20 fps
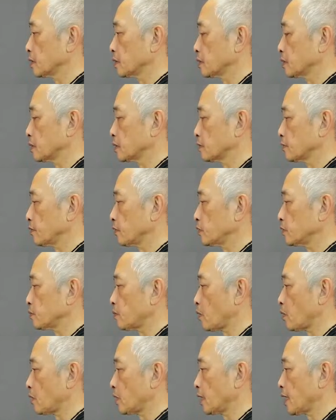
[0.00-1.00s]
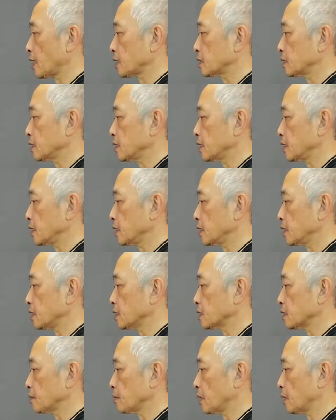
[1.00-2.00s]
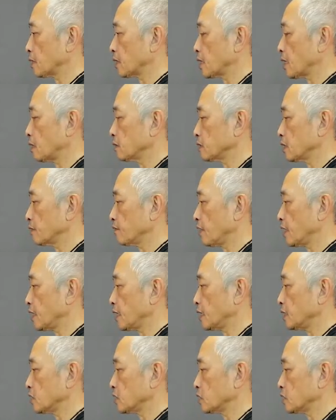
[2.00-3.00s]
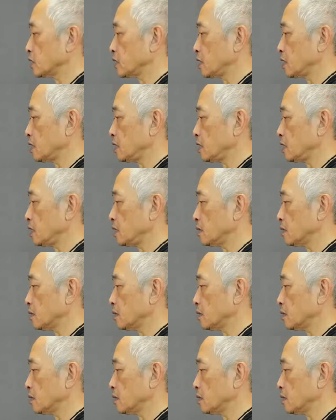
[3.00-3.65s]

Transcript: This first part actually is about cultivating the chi.